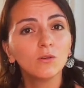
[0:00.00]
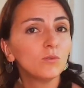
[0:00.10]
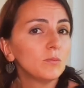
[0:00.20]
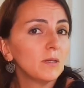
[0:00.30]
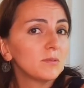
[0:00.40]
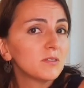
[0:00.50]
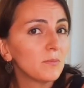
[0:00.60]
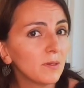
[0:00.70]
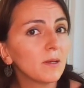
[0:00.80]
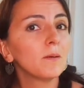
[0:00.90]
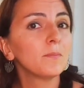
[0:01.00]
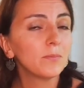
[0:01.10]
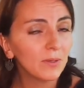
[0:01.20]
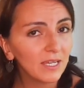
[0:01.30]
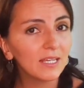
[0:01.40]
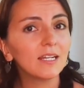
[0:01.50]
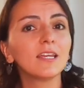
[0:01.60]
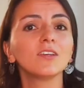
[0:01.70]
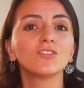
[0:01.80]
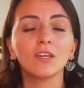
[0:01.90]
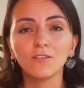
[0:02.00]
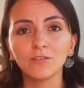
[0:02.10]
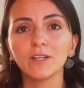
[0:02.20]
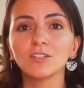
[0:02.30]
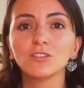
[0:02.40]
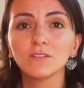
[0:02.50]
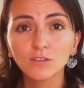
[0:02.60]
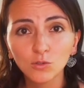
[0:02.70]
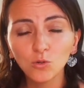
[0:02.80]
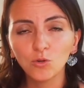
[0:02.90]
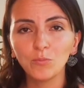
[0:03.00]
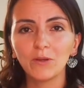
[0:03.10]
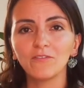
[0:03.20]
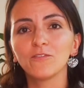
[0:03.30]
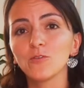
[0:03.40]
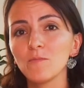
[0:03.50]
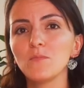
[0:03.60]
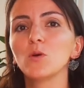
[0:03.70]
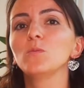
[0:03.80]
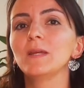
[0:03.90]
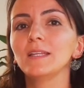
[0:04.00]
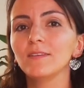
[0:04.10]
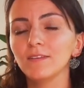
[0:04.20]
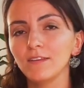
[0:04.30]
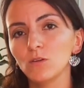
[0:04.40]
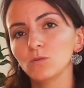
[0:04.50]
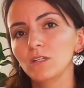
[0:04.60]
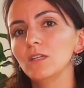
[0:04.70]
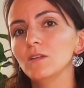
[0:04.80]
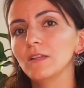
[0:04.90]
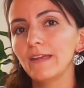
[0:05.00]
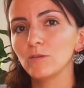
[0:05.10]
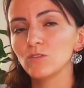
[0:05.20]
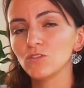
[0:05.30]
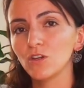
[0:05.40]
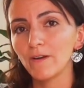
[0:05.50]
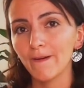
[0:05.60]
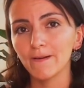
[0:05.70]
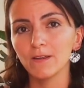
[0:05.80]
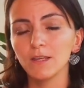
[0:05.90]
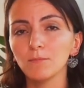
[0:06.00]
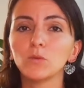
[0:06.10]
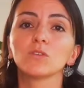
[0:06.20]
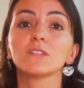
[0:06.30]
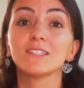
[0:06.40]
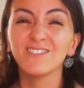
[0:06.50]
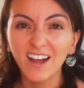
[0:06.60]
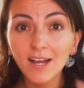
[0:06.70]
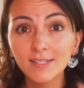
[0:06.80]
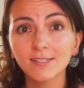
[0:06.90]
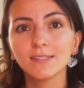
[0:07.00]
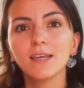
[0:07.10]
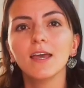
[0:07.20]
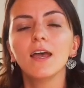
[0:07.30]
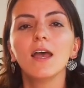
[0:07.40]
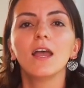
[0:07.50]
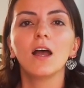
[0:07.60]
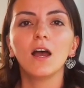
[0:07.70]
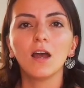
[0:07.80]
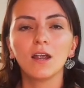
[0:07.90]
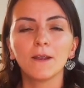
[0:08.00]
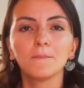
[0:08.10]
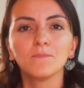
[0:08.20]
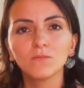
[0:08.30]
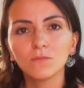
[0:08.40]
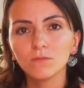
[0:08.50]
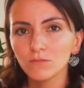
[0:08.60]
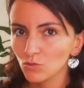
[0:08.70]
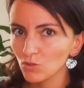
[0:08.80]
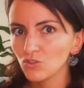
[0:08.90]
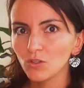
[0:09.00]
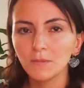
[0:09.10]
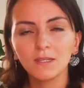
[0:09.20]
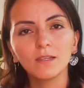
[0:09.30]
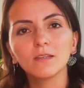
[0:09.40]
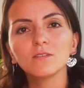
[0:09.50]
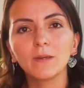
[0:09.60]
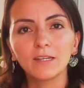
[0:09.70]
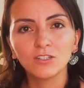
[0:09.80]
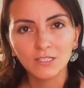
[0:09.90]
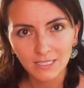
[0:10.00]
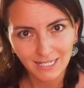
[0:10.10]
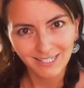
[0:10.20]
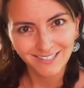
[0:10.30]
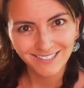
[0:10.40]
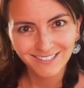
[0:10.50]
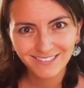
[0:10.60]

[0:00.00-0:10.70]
will be able to pick up English and French at school. But for the moment, the only languages that are important to us are Swiss German, Spanish and Danish.